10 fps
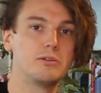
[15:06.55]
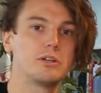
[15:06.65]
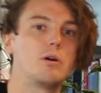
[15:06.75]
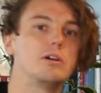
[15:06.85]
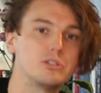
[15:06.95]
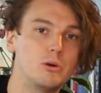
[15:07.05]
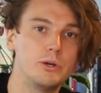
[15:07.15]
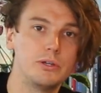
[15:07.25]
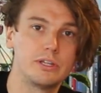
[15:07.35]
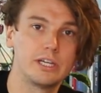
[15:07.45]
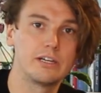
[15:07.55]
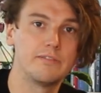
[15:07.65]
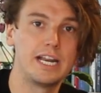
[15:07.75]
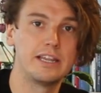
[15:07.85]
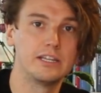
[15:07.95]
quotes, or what you think of
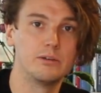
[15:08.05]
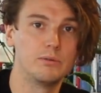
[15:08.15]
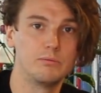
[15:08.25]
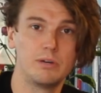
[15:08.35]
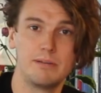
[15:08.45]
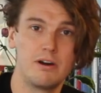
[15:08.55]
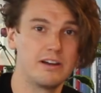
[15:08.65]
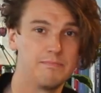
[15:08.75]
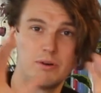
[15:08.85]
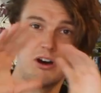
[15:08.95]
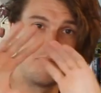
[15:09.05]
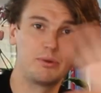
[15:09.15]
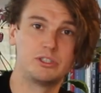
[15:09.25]
anything that we might have put up